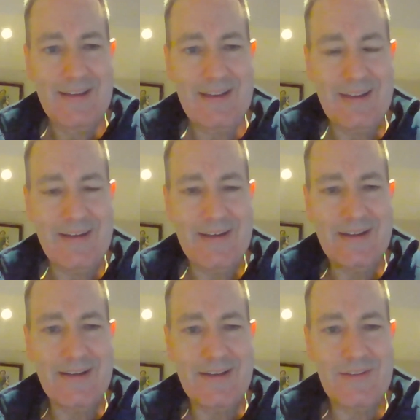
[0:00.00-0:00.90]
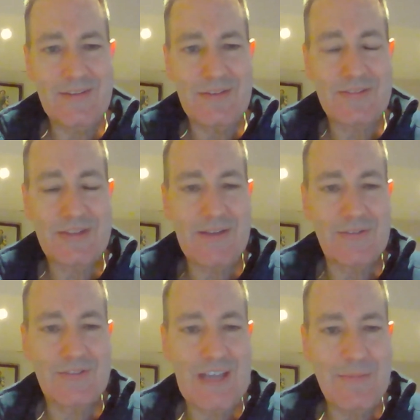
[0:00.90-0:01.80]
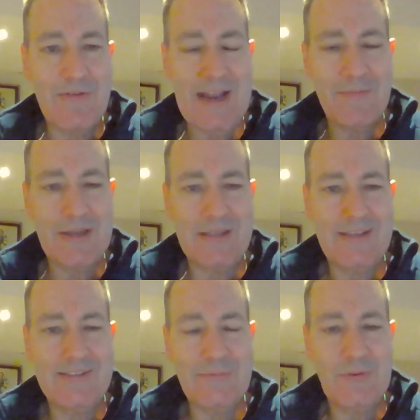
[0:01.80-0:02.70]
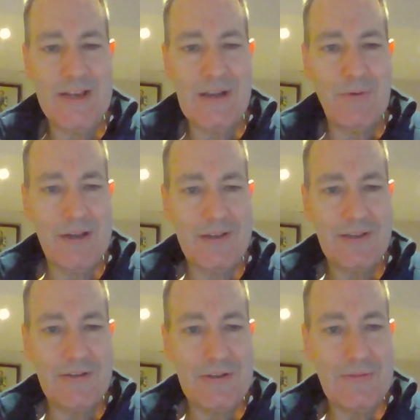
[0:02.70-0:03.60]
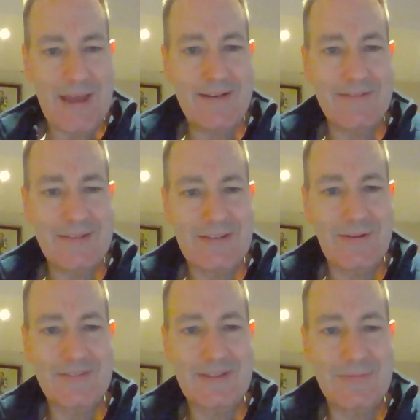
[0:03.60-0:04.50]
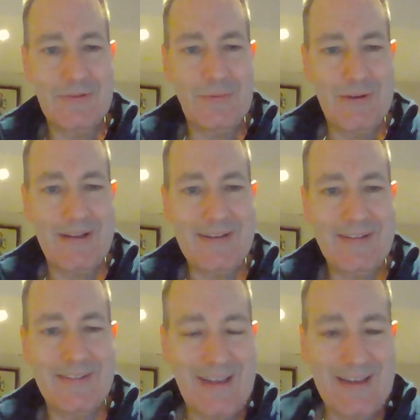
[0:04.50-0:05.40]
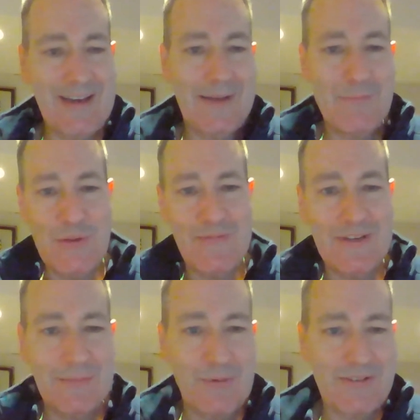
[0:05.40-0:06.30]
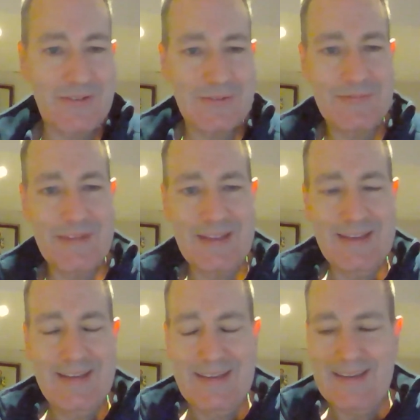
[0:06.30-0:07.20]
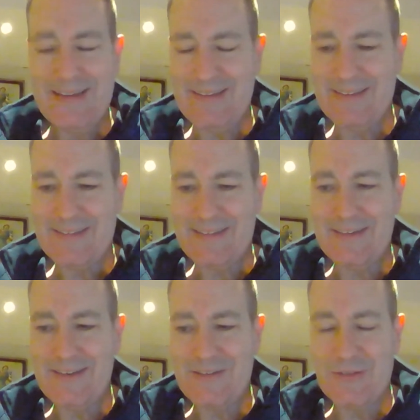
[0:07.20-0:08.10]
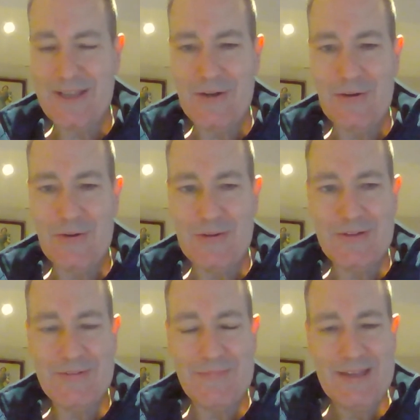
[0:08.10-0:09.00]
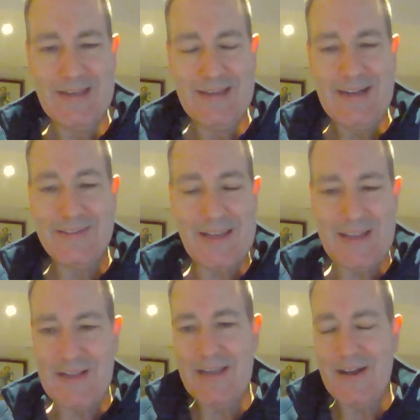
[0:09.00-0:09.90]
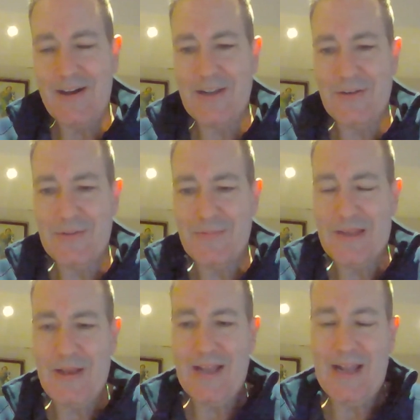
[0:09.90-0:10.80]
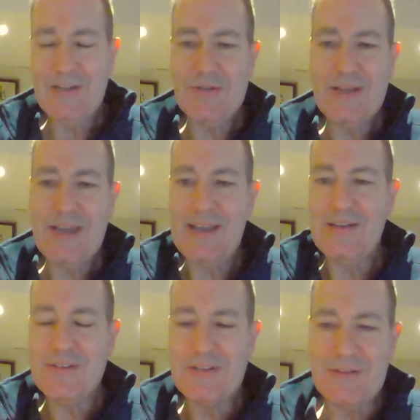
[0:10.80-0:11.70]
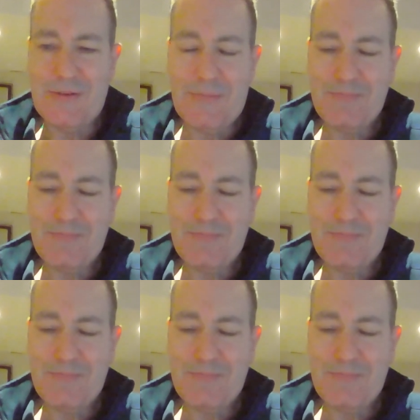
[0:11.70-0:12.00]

the sales team around me. And they said, well, Nick, why didn't you do that? So I said, well, all right. I ended up moving to Bristol and took that on. And then I got, as you get into